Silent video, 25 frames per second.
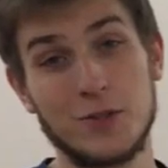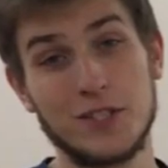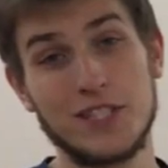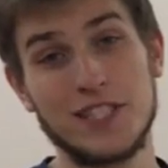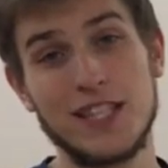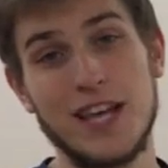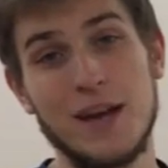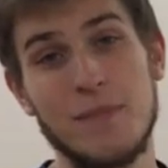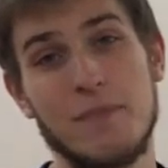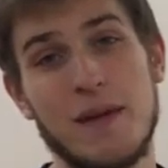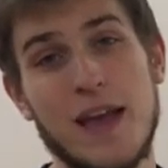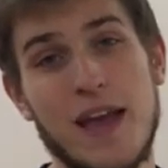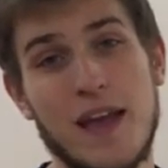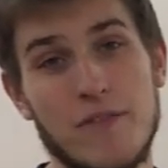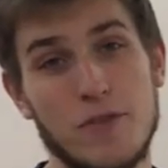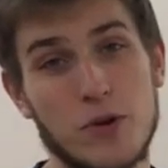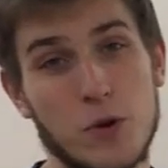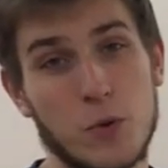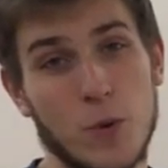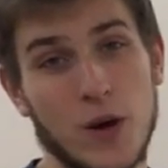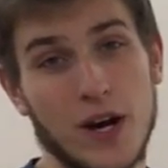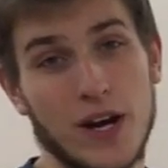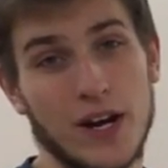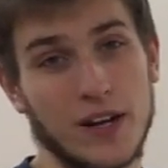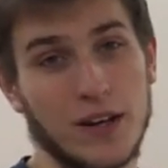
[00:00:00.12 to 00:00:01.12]
What's up,
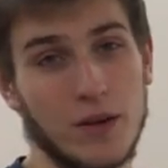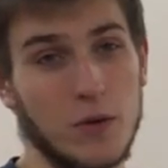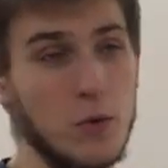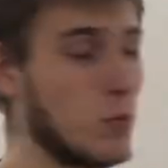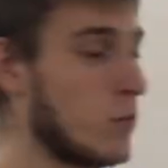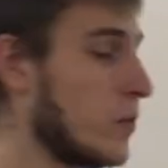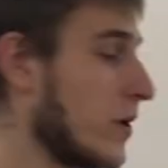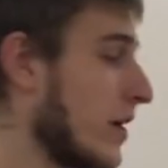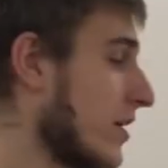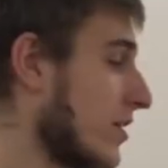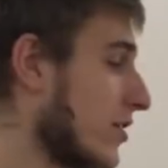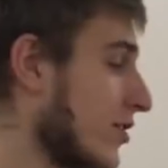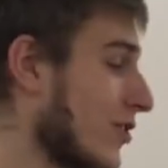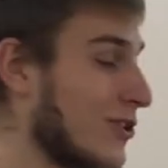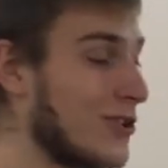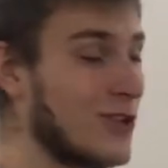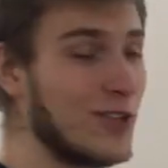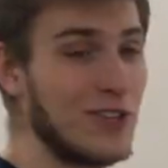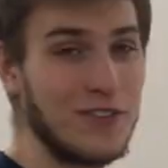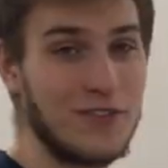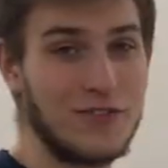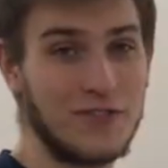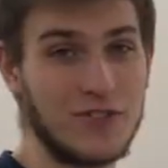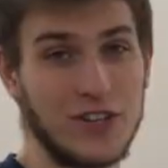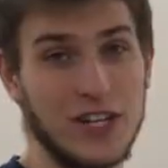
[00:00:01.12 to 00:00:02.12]
everyone? We are
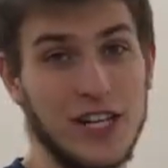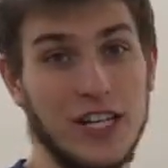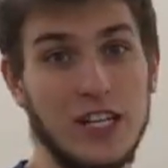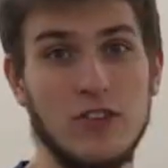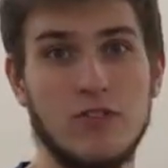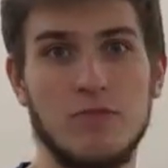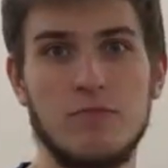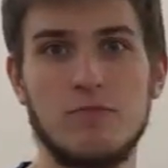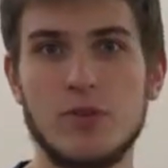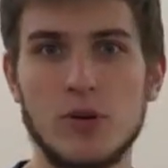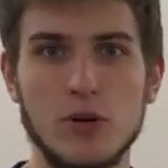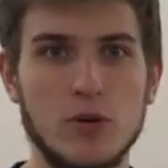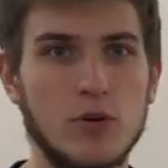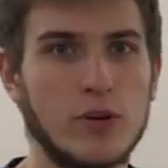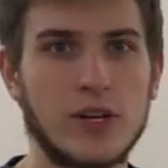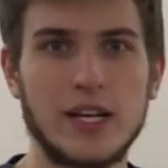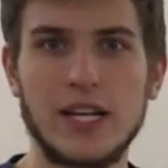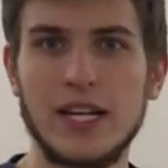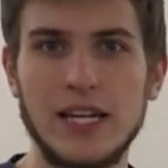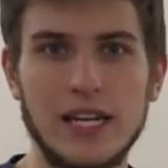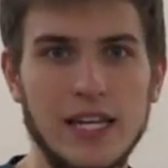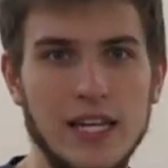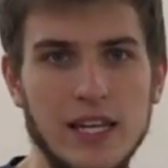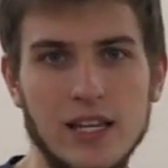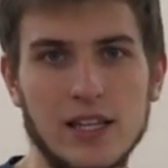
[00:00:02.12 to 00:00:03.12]
all afraid of
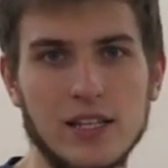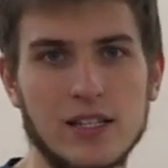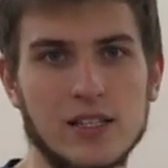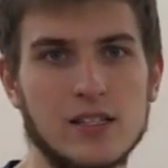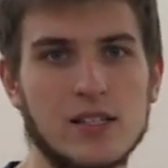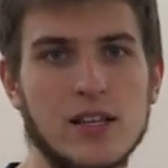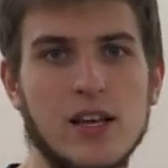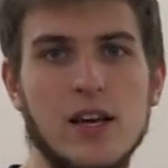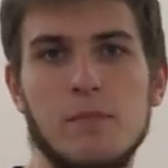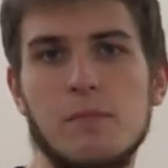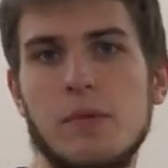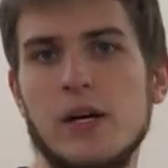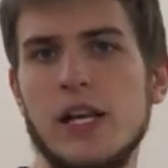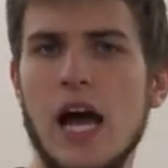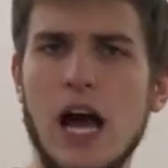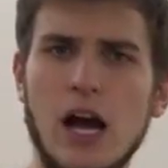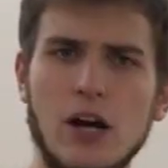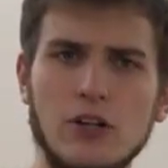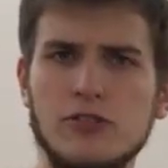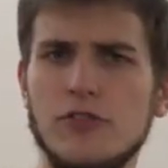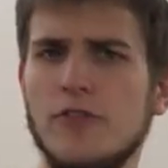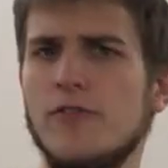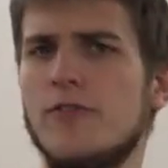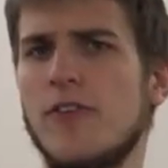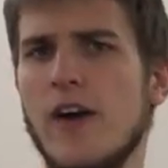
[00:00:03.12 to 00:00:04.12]
broken links, but
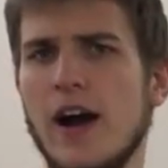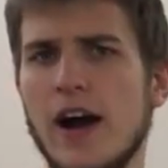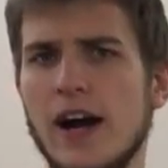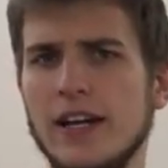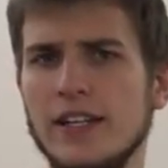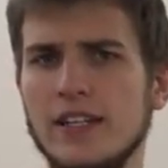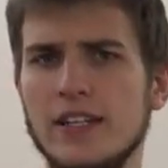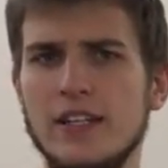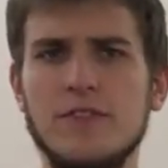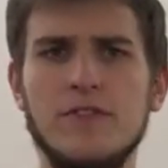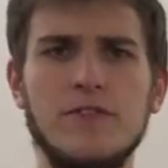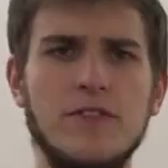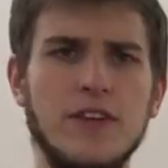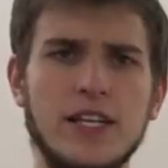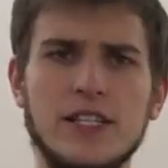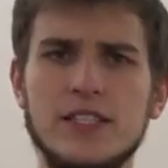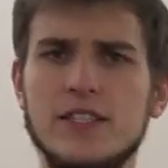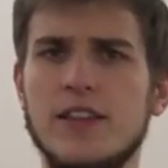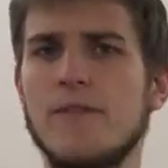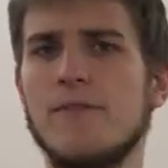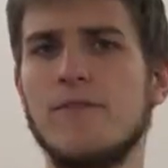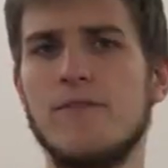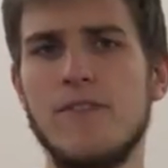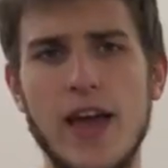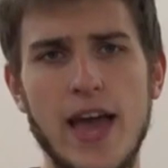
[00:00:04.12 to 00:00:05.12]
how to find and fix
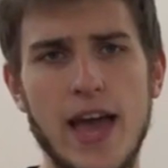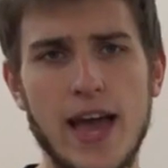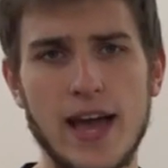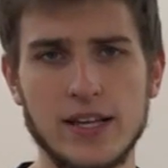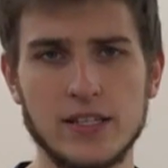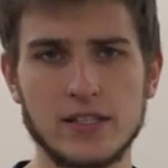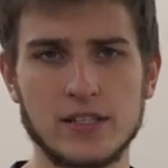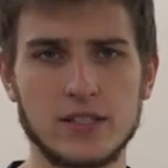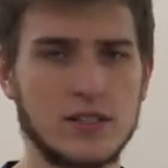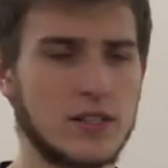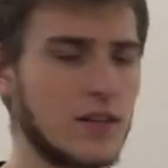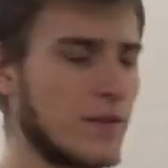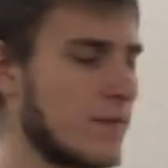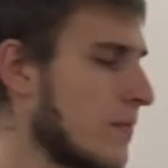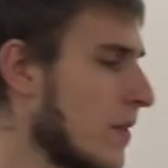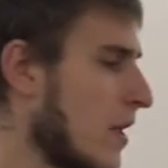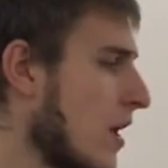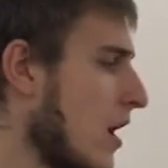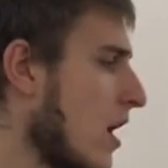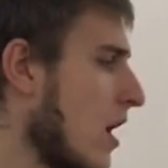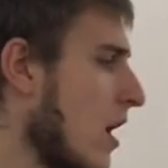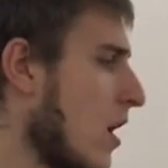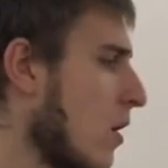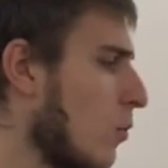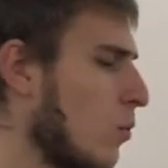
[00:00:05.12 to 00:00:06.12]
them fast?
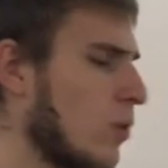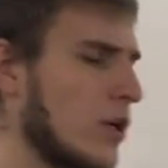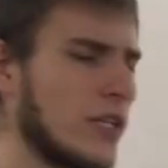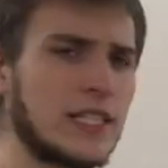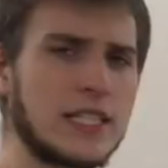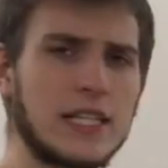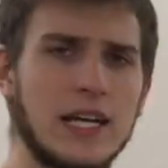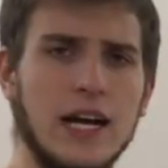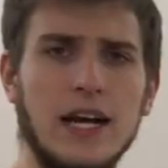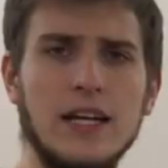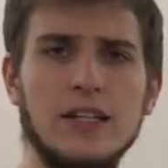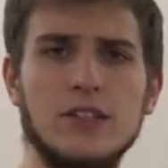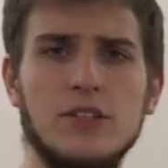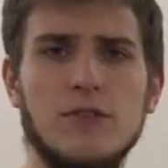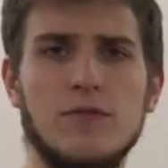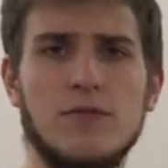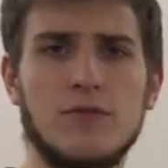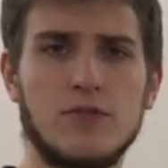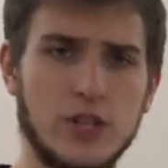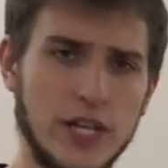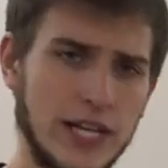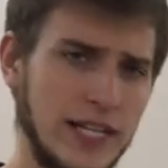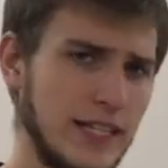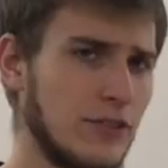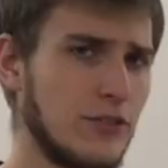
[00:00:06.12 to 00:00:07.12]
What kind
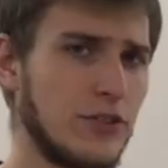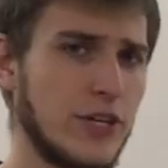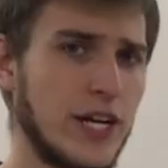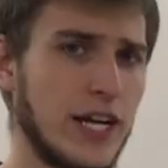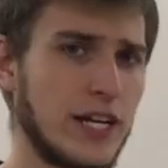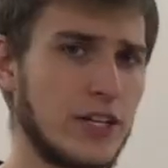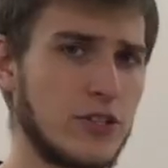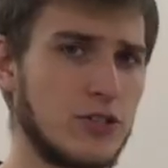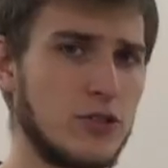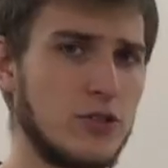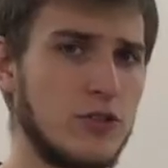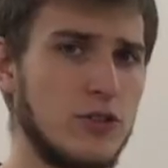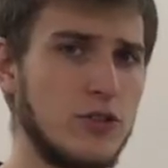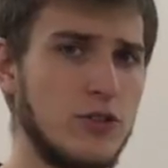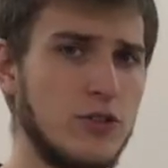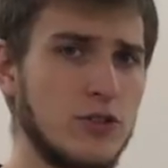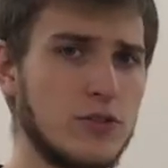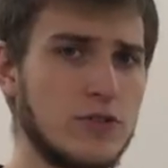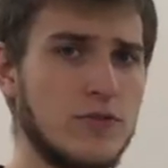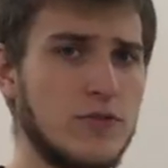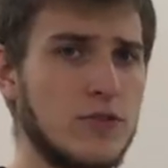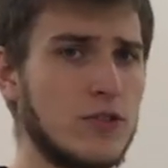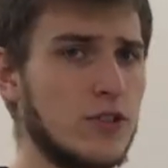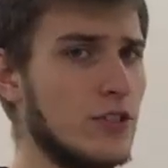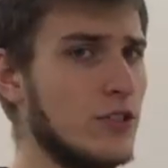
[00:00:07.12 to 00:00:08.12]
of redirect should you
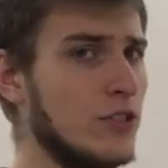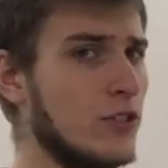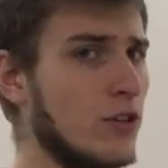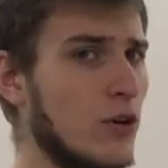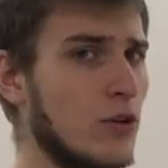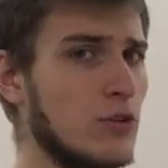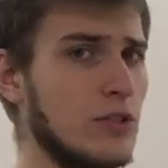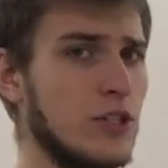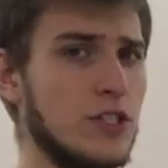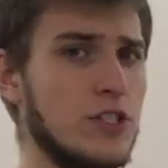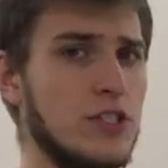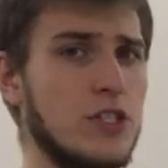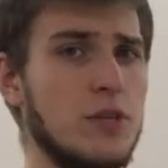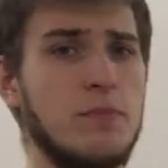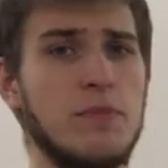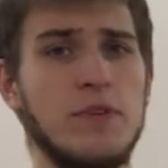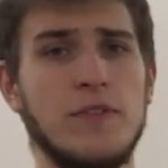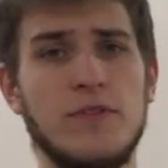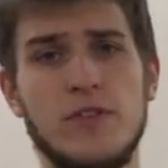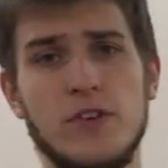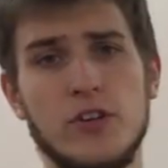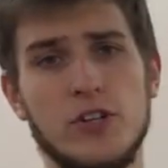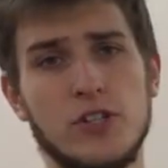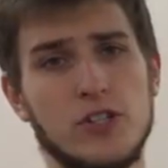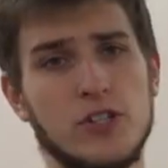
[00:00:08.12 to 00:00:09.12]
use for an old
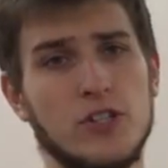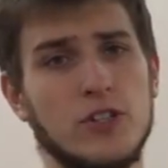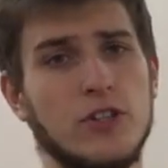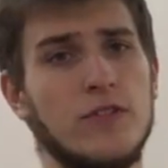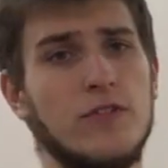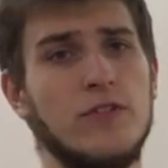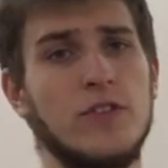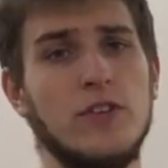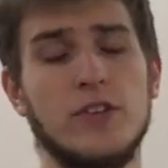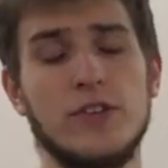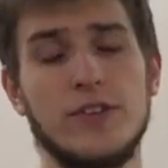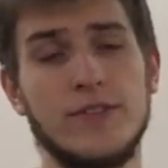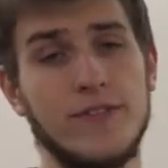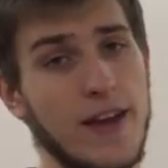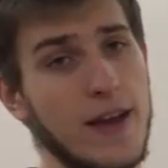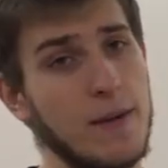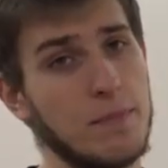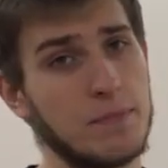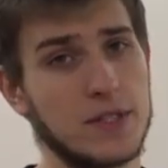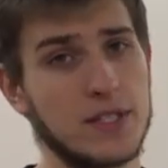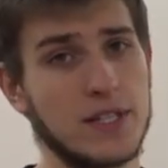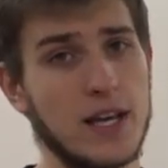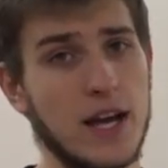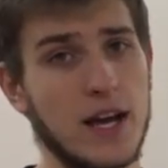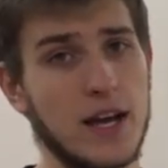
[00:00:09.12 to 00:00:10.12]
HTTP version of your
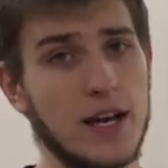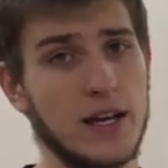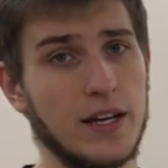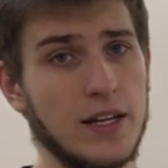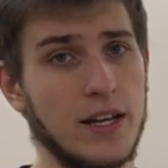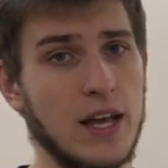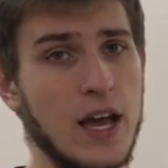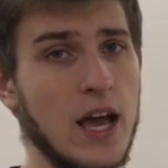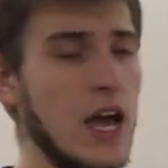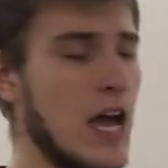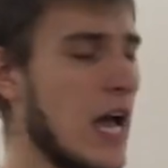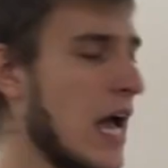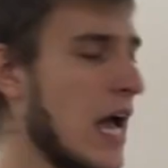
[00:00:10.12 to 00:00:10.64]
website?